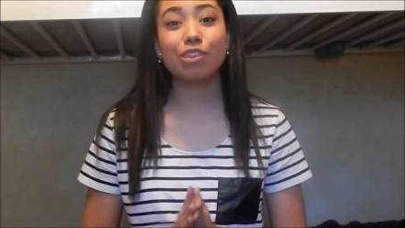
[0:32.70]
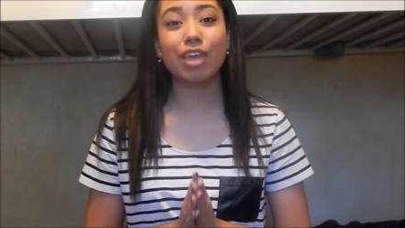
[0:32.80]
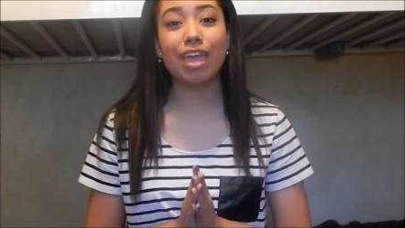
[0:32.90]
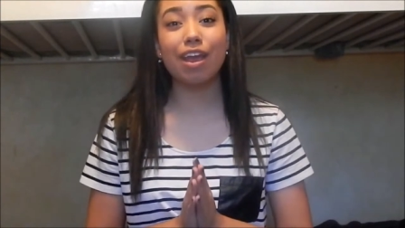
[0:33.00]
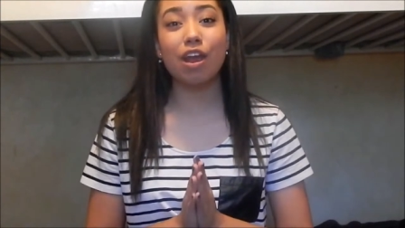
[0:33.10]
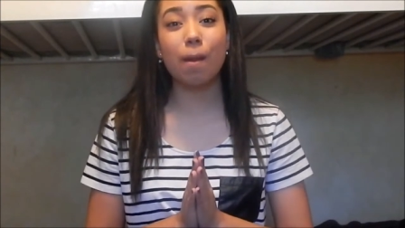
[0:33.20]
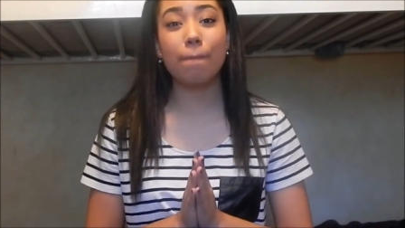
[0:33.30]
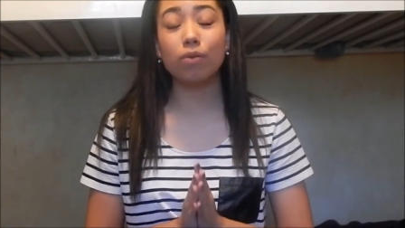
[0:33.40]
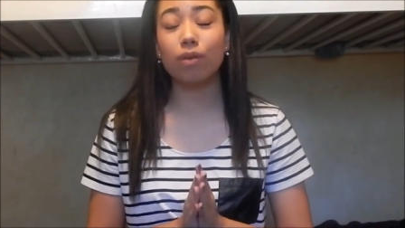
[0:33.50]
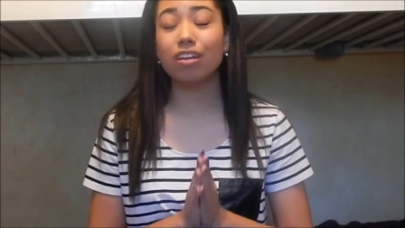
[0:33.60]

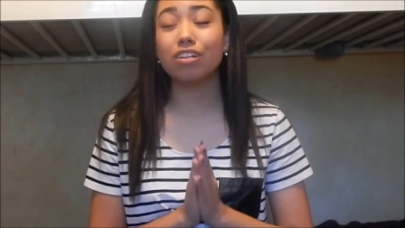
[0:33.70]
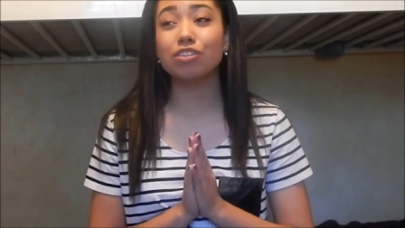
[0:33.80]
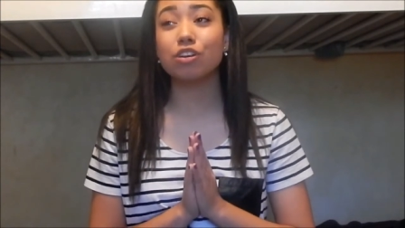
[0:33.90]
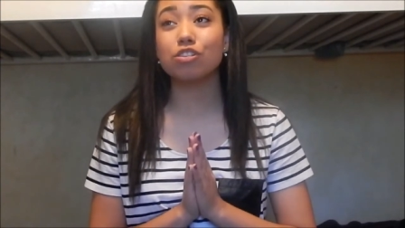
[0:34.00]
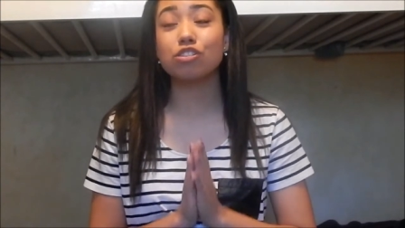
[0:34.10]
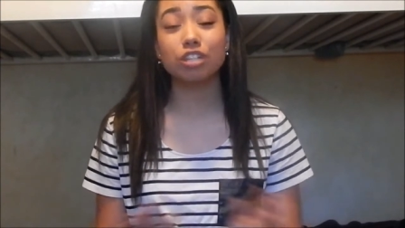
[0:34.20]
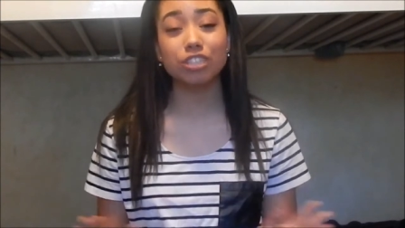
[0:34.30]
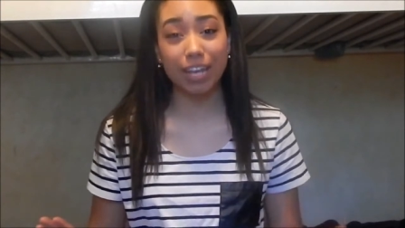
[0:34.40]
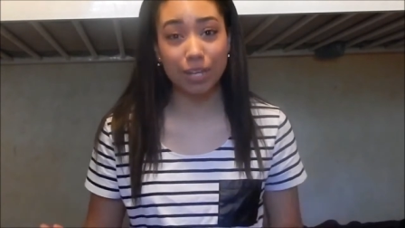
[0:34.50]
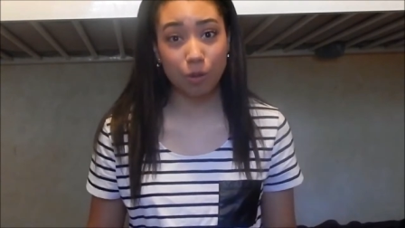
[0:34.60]
Their products are
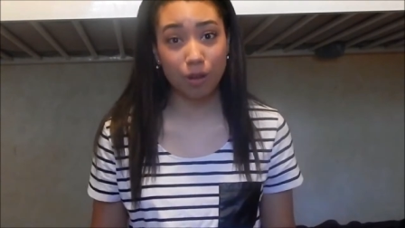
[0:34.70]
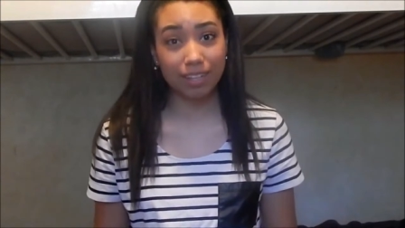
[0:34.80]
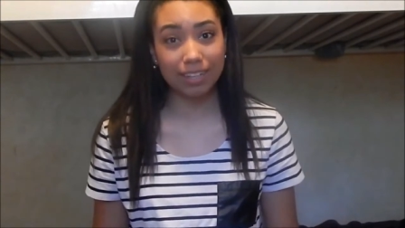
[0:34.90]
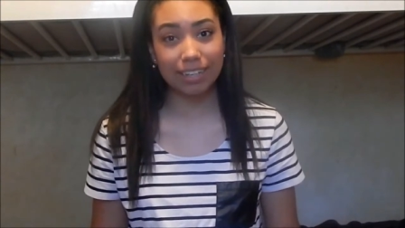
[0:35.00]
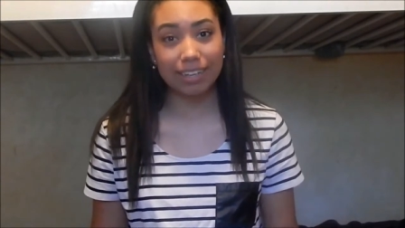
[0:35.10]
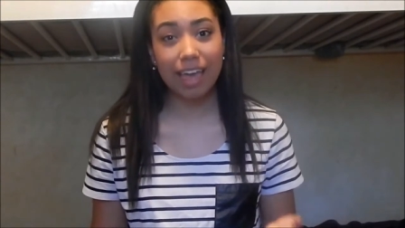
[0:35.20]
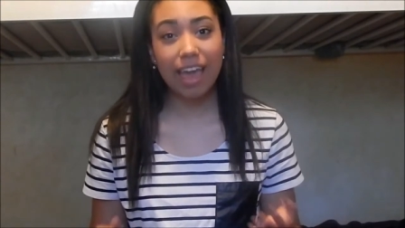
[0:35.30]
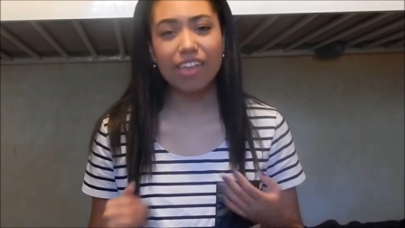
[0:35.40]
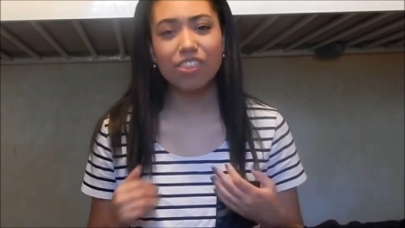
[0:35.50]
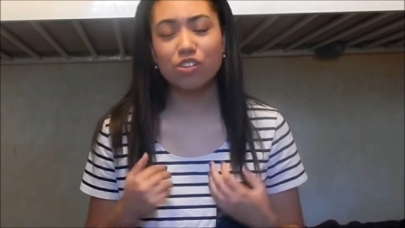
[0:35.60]
such high quality
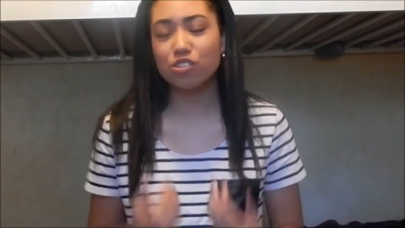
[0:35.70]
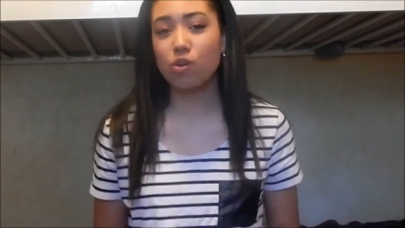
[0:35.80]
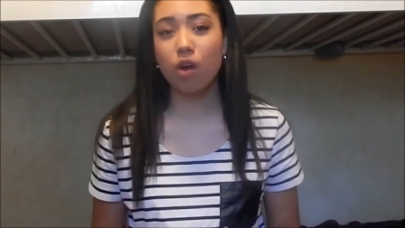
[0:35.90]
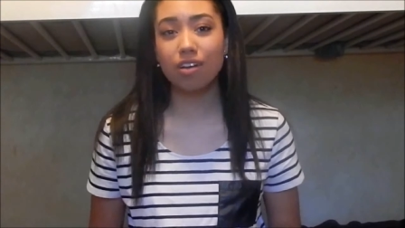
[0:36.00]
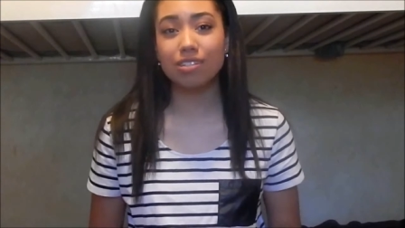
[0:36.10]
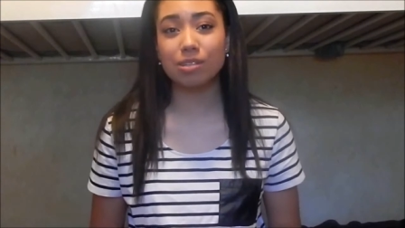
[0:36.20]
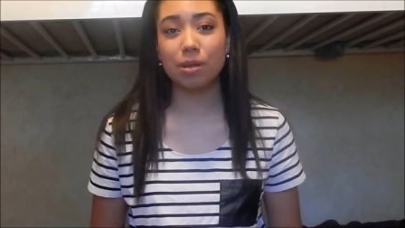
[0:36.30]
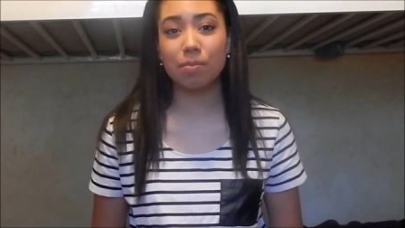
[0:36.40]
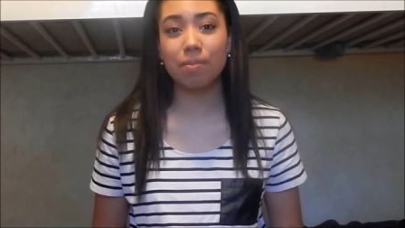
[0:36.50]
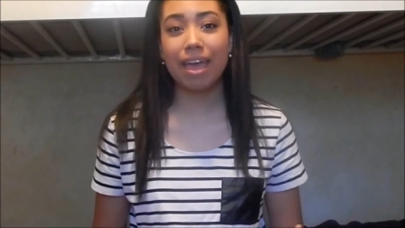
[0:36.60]
and they're so
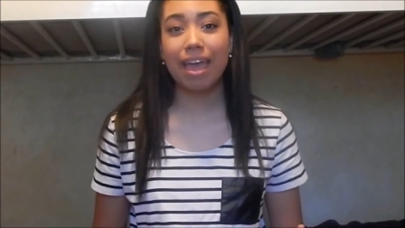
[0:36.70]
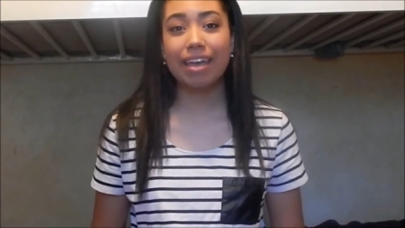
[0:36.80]
awesome,